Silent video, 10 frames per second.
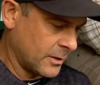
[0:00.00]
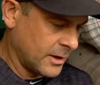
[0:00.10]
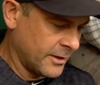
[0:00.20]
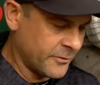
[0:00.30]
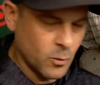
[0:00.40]

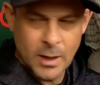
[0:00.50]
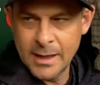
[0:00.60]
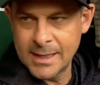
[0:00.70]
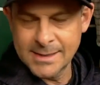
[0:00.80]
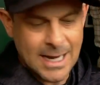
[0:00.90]
if and when
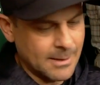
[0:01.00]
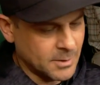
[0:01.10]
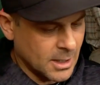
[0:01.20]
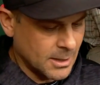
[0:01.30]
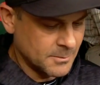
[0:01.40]
that time
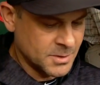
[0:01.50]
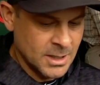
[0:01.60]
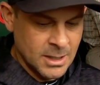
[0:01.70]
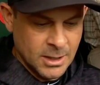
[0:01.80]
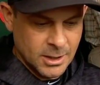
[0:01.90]
comes,
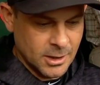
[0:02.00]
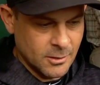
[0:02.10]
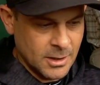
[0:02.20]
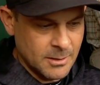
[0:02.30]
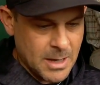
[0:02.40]
you
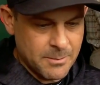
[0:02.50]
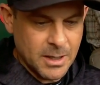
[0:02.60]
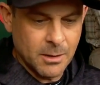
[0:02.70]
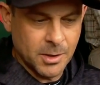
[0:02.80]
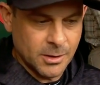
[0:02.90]
know, he may
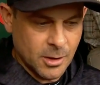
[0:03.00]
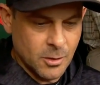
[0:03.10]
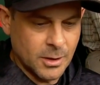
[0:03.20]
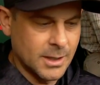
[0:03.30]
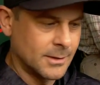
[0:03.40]
be able to
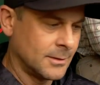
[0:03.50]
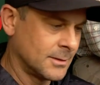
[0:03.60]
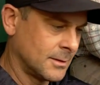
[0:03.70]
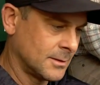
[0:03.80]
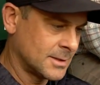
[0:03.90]
go get
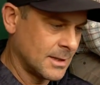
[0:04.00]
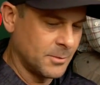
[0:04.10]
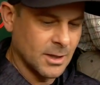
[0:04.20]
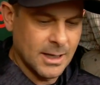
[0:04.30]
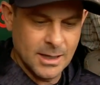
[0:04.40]

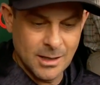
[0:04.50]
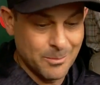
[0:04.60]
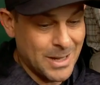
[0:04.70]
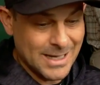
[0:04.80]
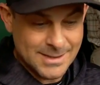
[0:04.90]
simulated
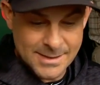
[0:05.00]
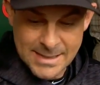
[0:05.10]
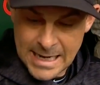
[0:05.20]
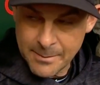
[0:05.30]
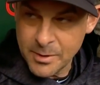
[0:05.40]
at bats in
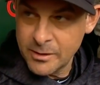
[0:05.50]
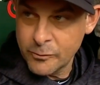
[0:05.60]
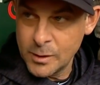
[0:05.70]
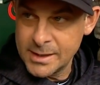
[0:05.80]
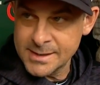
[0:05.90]
Tampa
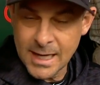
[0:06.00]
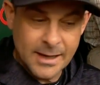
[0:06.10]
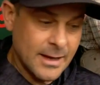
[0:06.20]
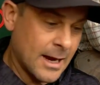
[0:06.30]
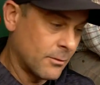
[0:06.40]
if we
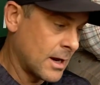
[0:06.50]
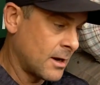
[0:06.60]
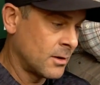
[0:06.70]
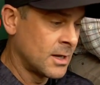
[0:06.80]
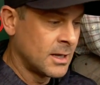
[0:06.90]
decide that route.